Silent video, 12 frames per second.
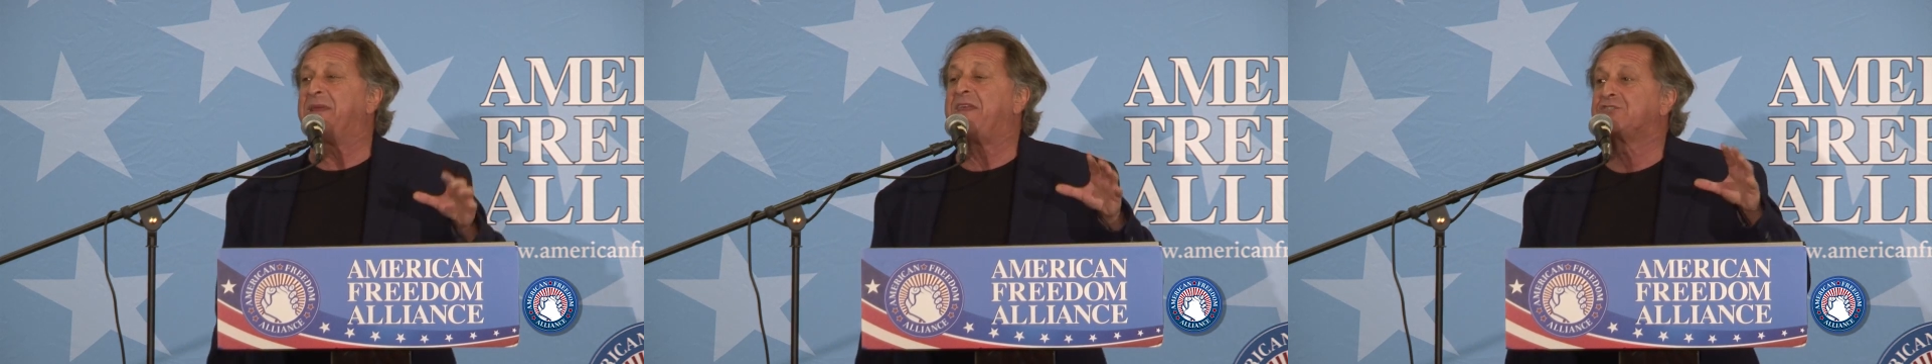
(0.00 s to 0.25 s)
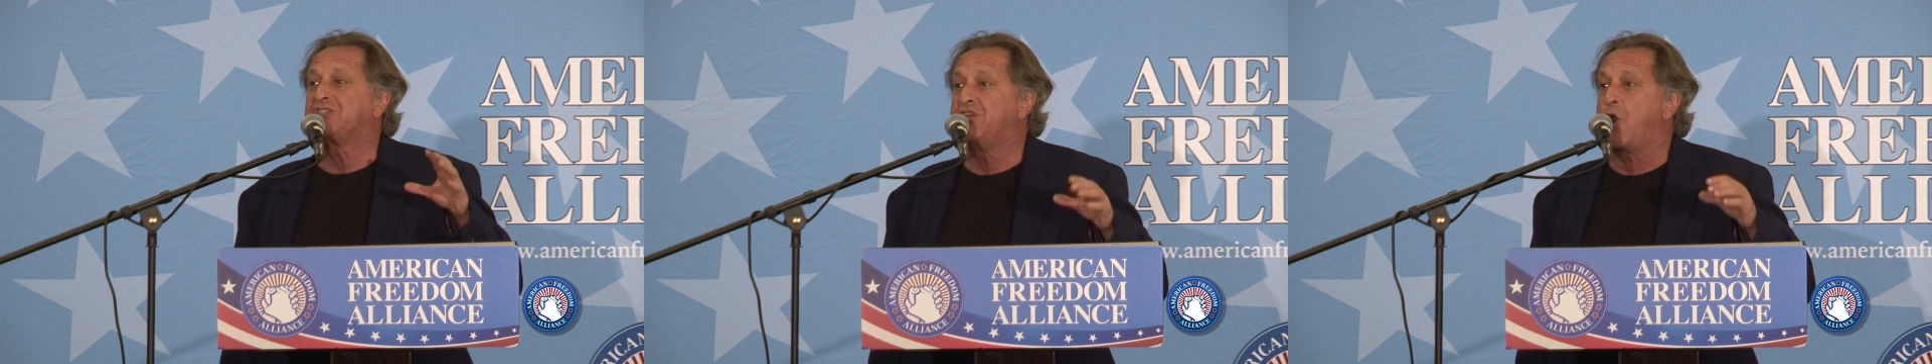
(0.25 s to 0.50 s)
but
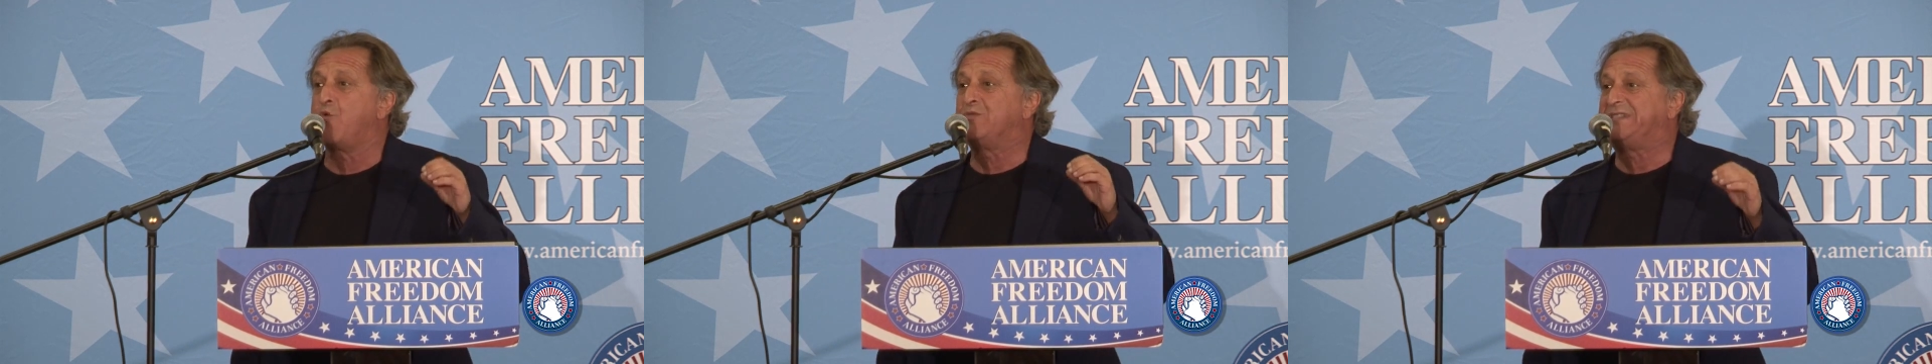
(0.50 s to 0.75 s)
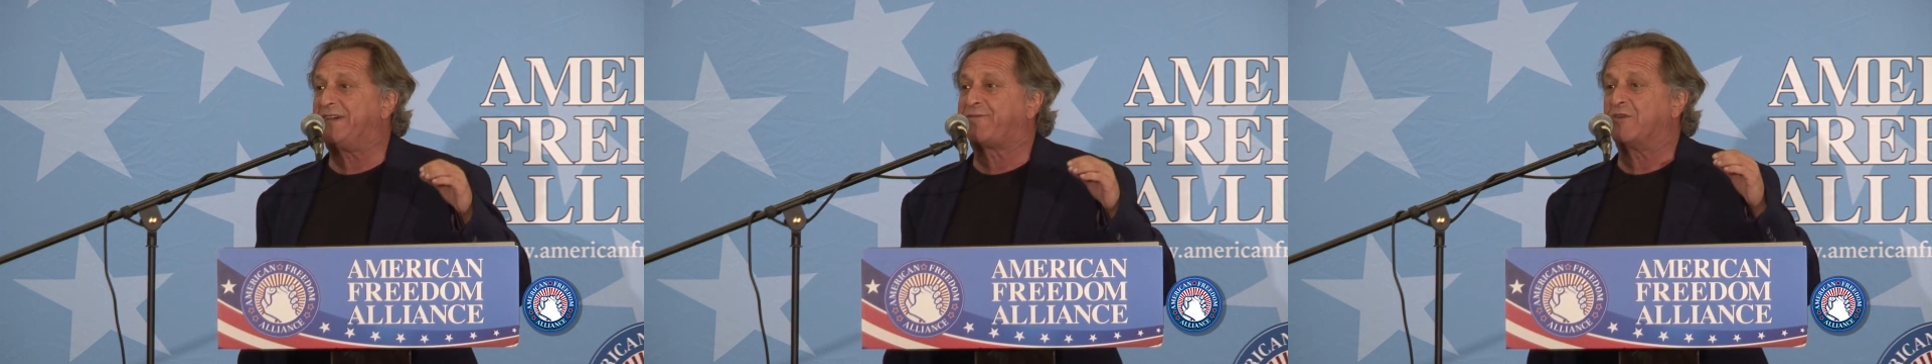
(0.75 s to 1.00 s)
there's
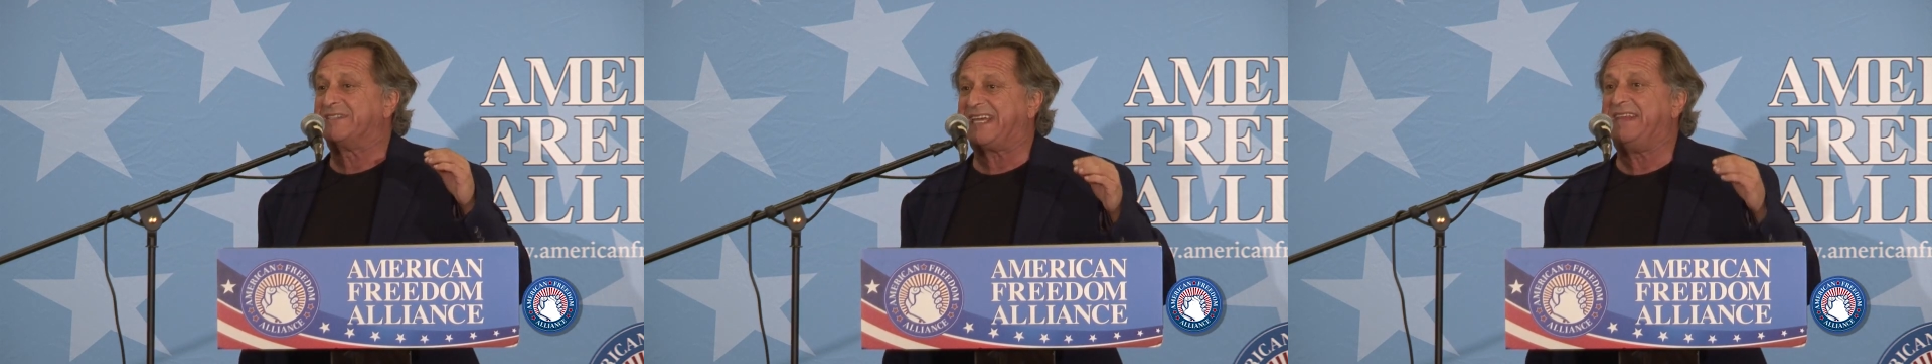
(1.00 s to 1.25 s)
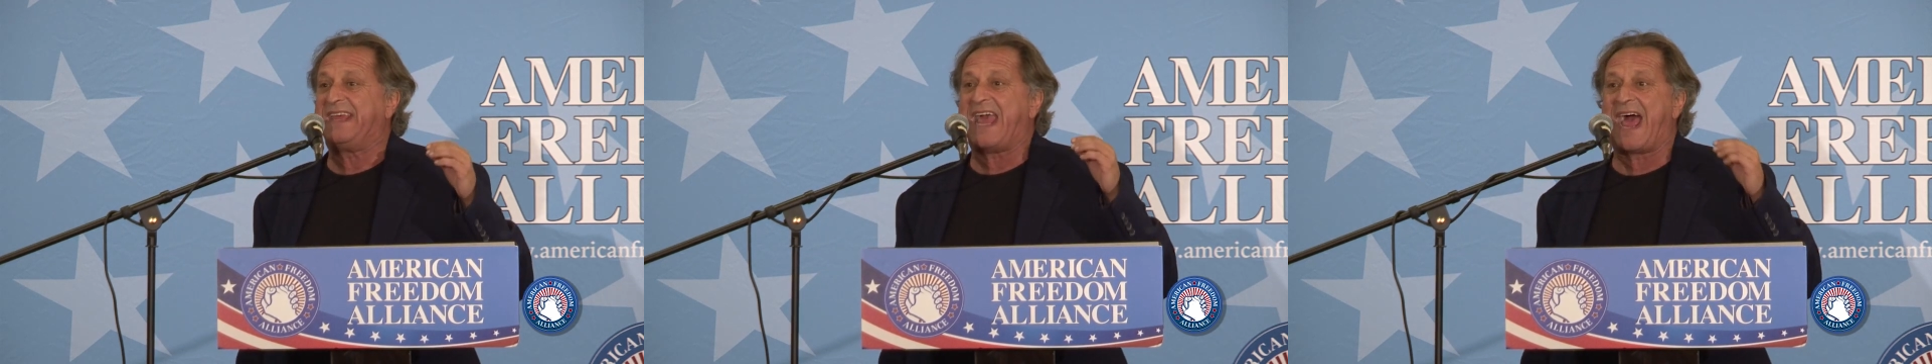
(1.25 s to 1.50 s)
no difference
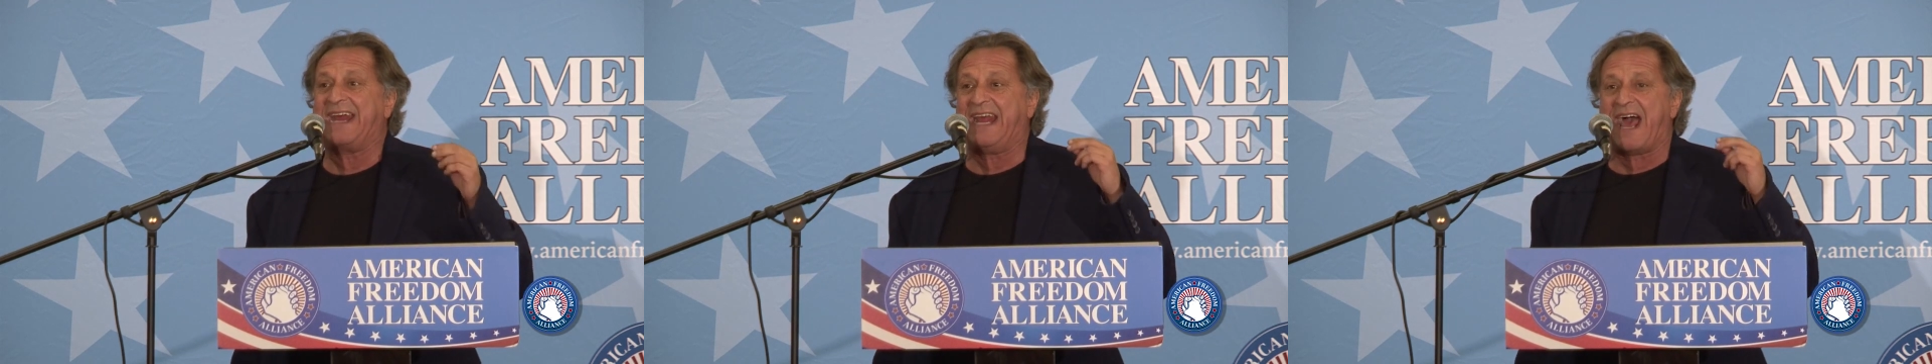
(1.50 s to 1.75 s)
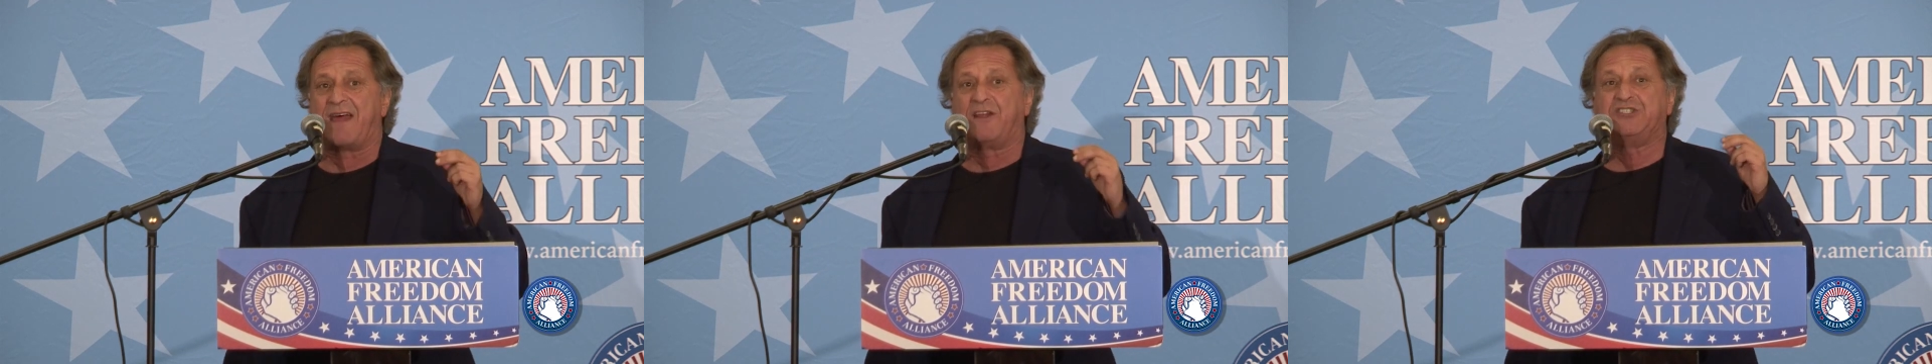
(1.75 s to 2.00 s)
in the
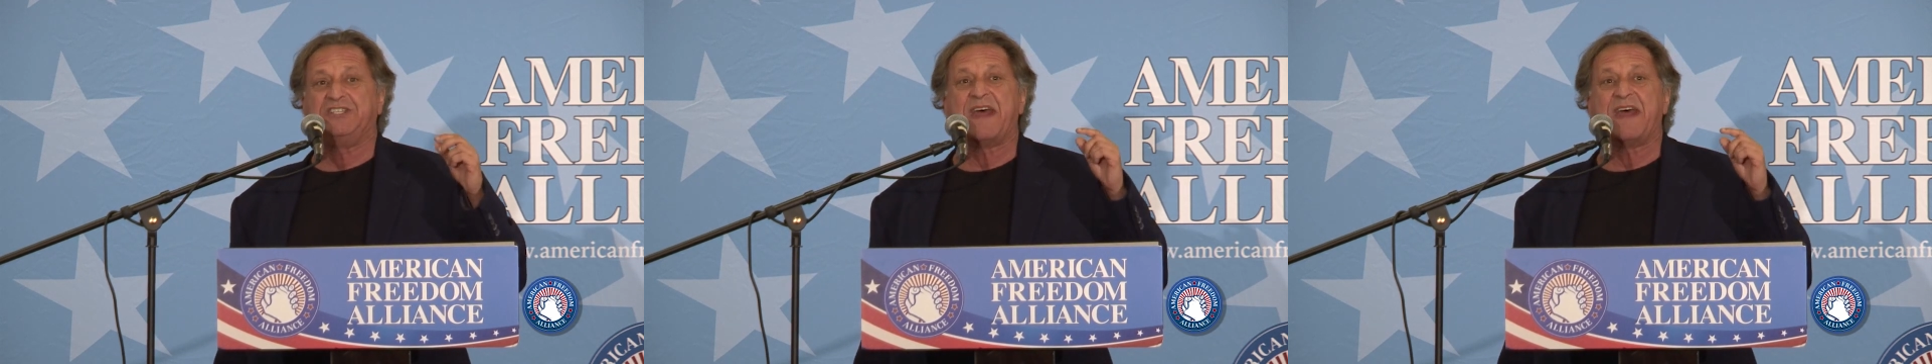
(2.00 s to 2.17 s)
ideology